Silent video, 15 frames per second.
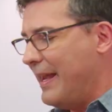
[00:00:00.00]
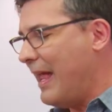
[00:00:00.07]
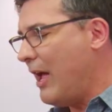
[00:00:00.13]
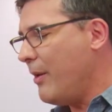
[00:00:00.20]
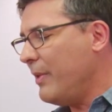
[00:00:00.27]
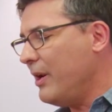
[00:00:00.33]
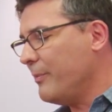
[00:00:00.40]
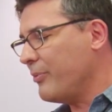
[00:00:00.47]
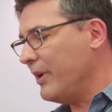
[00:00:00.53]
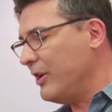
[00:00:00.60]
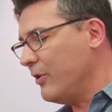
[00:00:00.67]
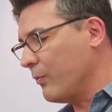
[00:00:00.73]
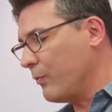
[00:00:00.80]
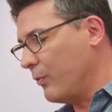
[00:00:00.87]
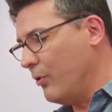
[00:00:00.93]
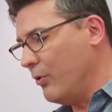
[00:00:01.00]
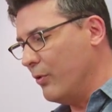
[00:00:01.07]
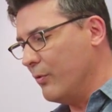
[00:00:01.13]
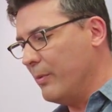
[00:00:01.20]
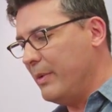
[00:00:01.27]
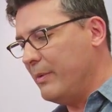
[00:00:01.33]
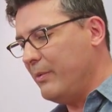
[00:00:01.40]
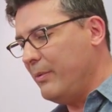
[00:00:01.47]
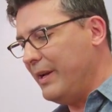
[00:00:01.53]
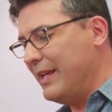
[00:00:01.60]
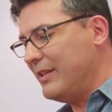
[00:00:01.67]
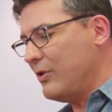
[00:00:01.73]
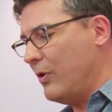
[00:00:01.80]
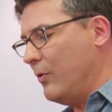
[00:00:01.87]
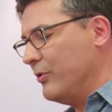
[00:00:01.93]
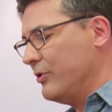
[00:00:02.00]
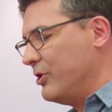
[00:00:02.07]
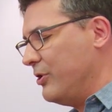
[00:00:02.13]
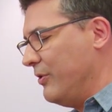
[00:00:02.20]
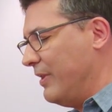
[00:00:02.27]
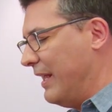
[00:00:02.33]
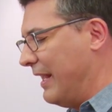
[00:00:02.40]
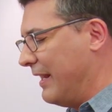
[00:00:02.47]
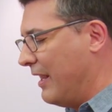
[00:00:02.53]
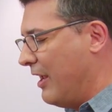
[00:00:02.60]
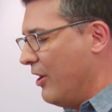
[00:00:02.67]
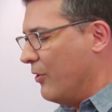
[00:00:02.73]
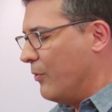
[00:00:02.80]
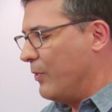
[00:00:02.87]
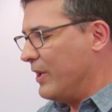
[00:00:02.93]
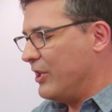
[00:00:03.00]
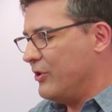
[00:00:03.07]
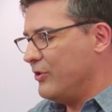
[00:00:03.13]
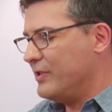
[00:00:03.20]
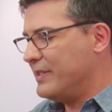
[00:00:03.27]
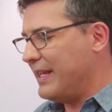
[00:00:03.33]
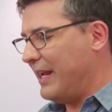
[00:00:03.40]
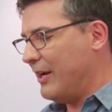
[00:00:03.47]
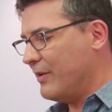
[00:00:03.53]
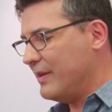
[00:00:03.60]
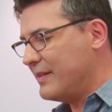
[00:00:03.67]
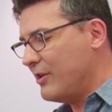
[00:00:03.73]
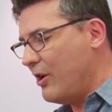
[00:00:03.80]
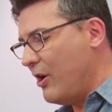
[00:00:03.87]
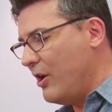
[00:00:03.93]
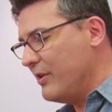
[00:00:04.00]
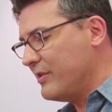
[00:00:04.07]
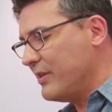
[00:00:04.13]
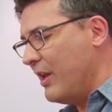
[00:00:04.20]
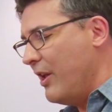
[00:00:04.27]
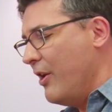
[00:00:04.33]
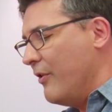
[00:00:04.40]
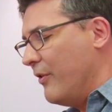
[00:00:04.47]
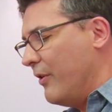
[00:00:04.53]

and now I'm gonna break a rule. Remember when I told you that we used aerosols